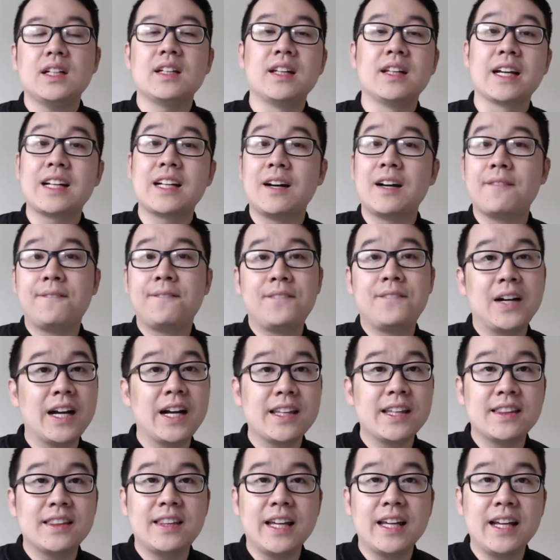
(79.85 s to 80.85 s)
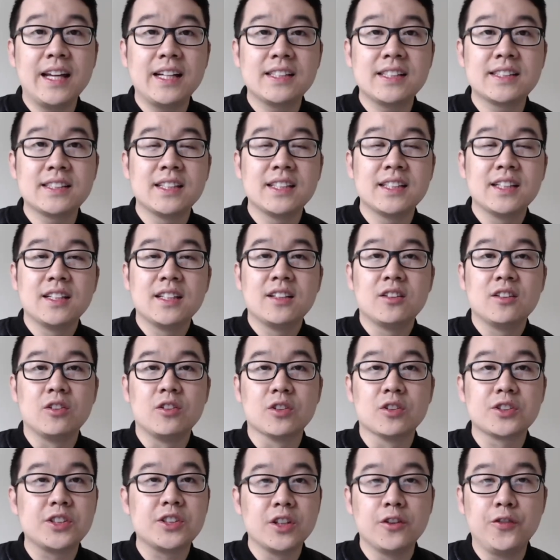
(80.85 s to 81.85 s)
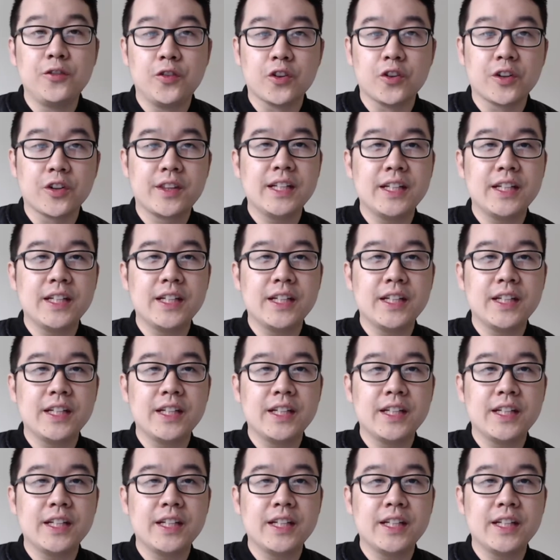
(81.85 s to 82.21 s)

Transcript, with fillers: like I'm fine, thanks, or so forth.